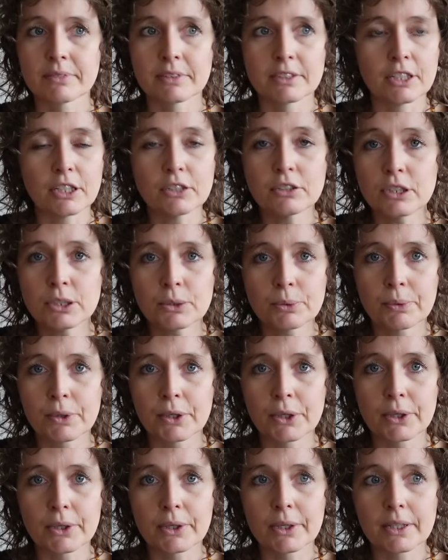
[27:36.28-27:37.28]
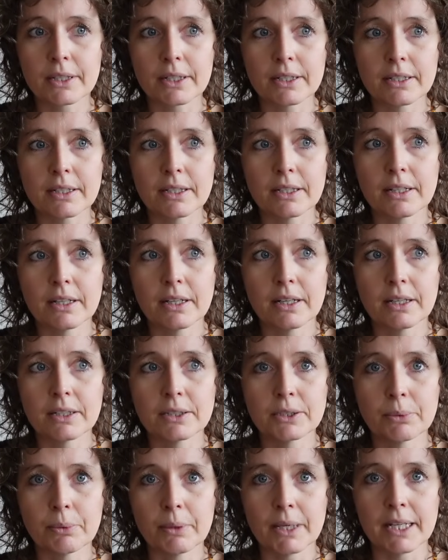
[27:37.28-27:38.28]
doesn't work
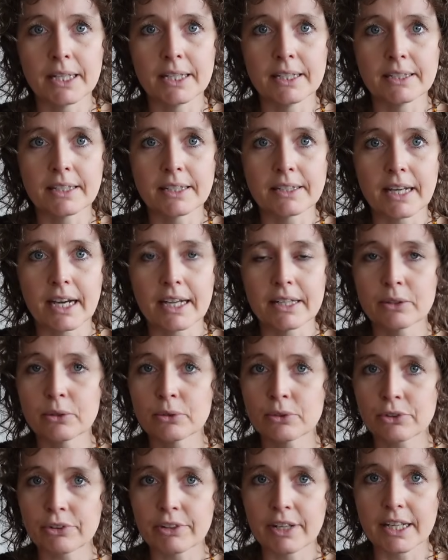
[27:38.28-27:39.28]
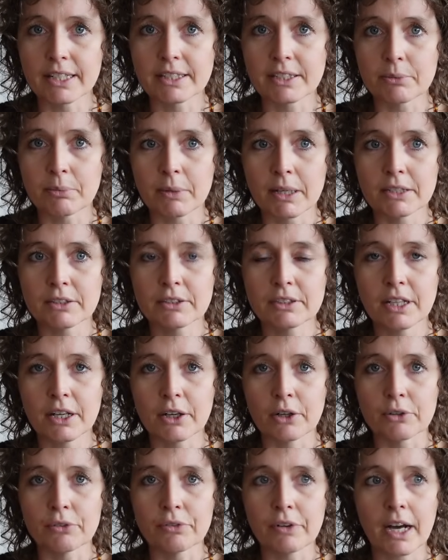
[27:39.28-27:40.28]
the way that I could create it
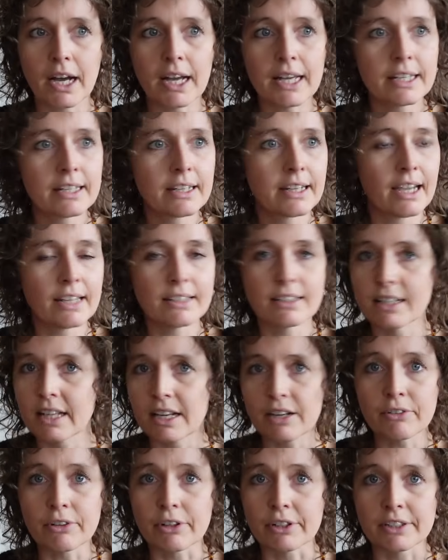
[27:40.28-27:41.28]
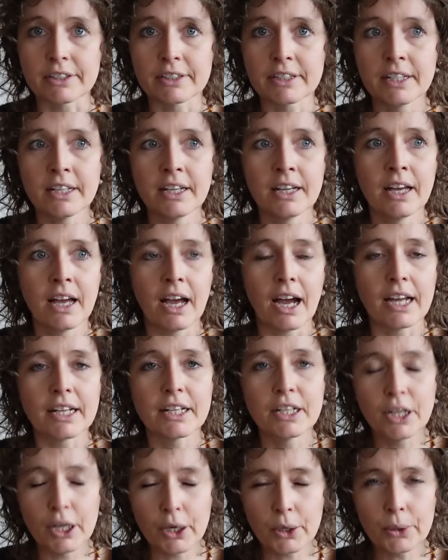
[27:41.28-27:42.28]
myself. I get an error. I
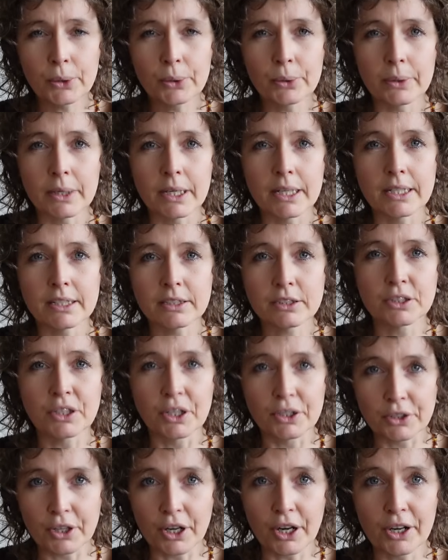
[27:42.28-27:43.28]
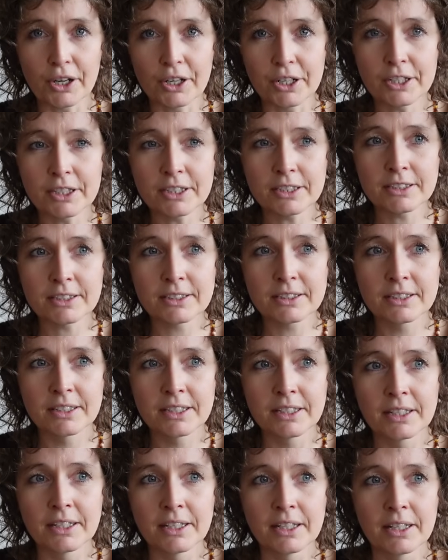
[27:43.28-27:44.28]
know it is not hard,
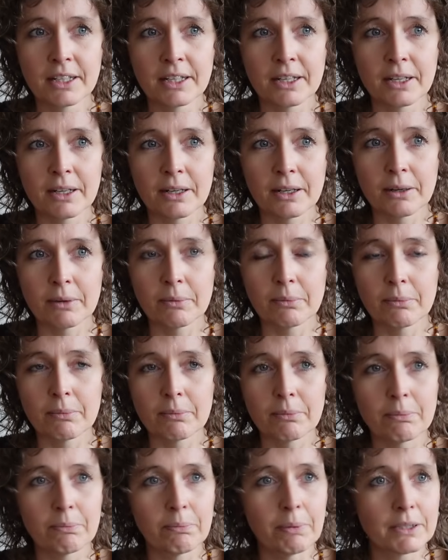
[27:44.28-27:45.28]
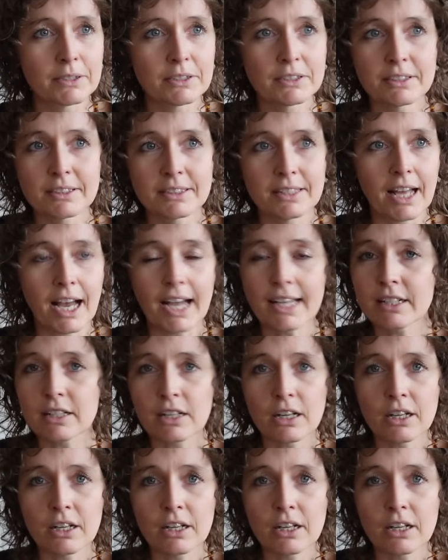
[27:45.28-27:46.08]
but I